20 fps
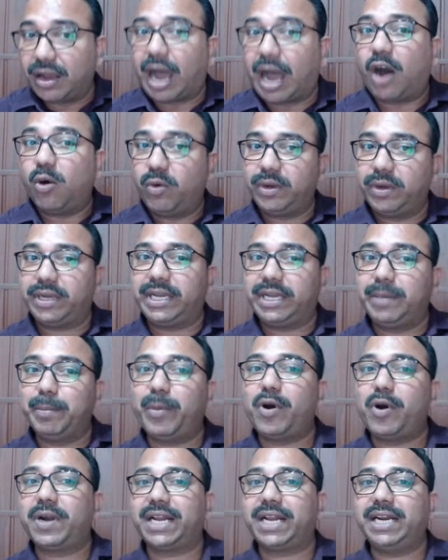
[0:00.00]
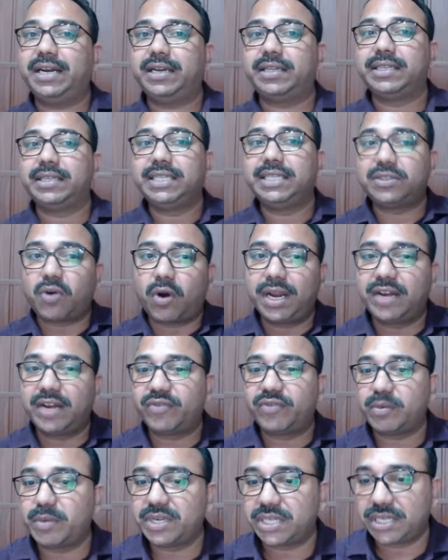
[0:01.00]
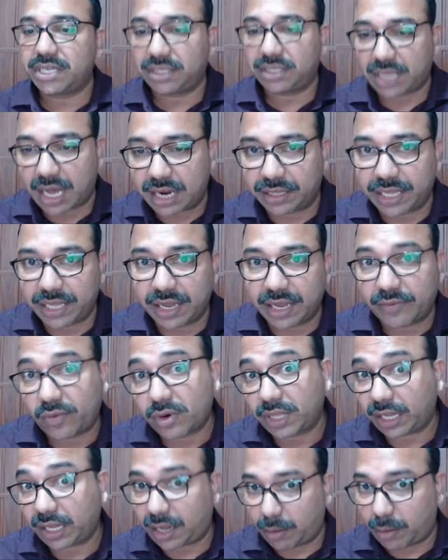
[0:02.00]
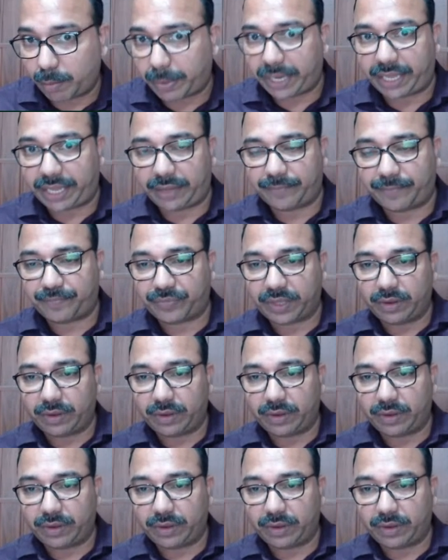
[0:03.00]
how important these all informations are there for the company.